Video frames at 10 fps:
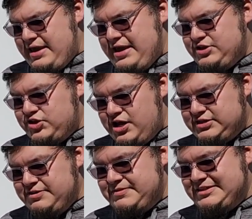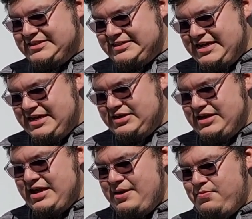Each concept is assigned
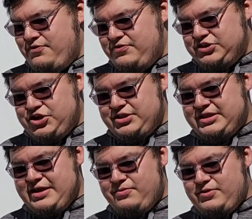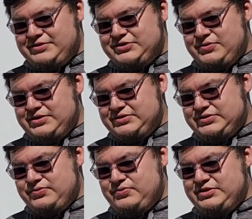a proficient level of
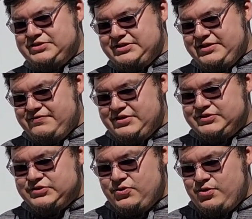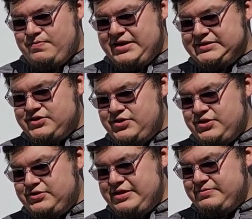students received a score based on
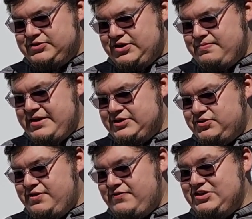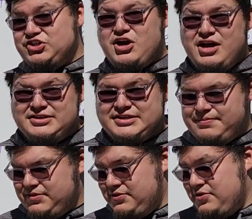their demonstrated mastery of each
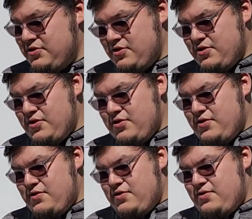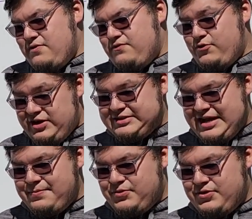concept. For
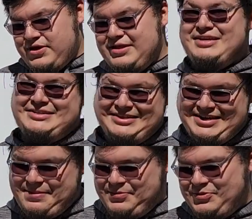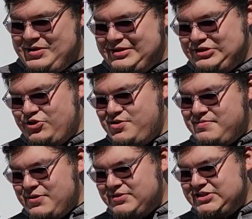example, on this example, a student
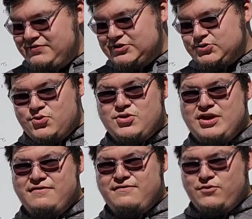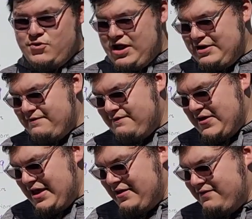might receive a score of 4 out of
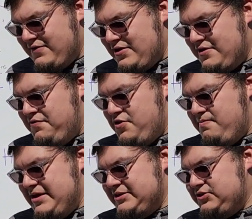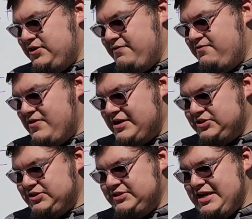5 of their mastery of
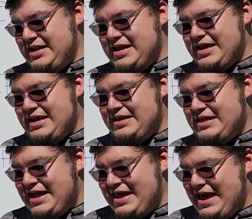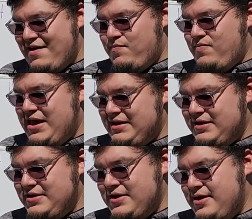fractions, indicating that they have met
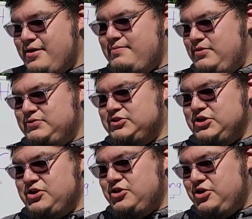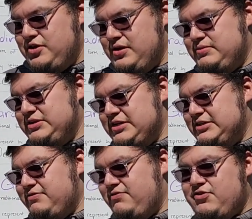most of the learning
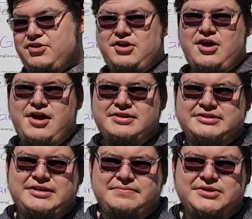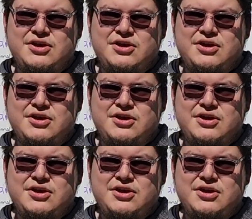objectives for the concept.